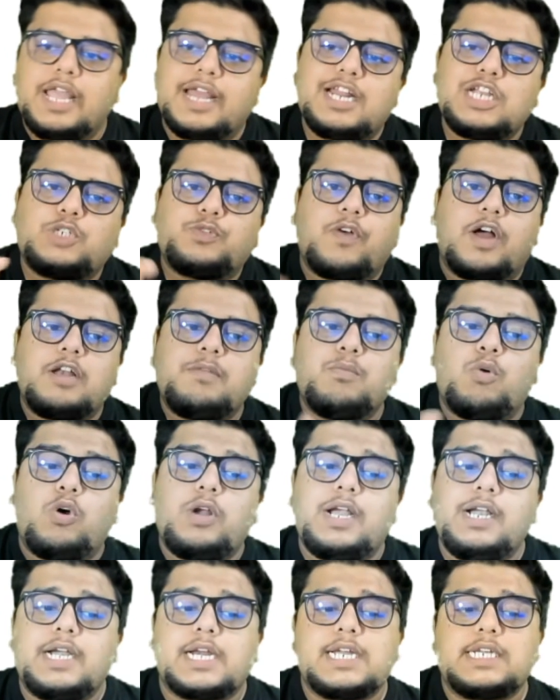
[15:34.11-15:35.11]
there is one
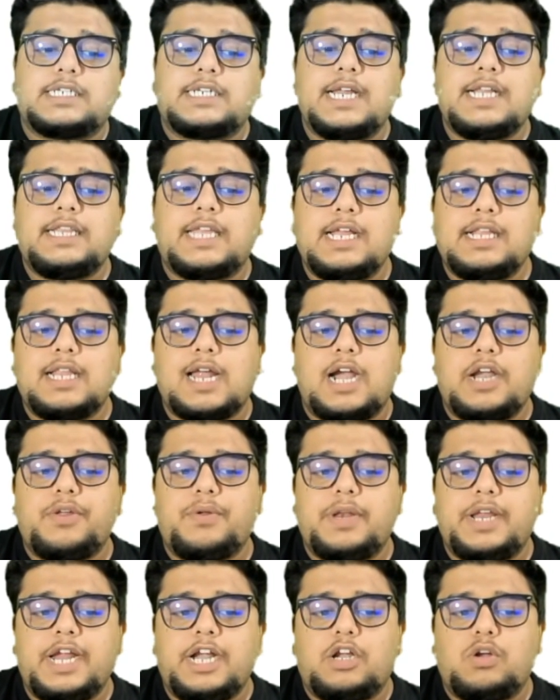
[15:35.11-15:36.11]
more interesting thing that
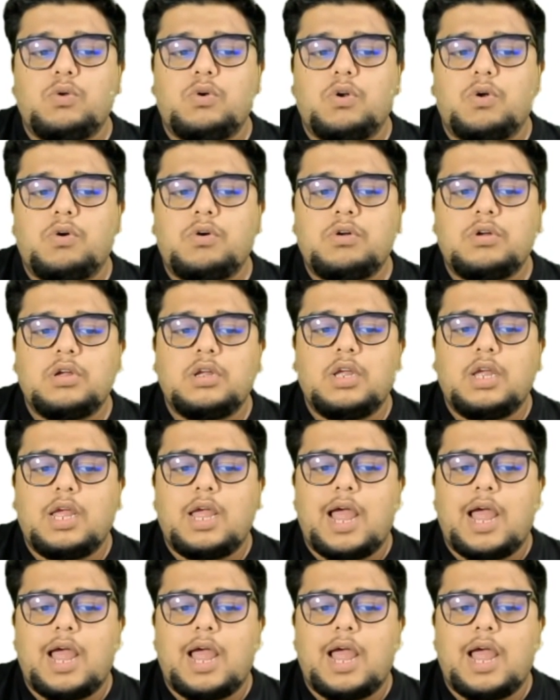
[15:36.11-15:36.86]
you need to know,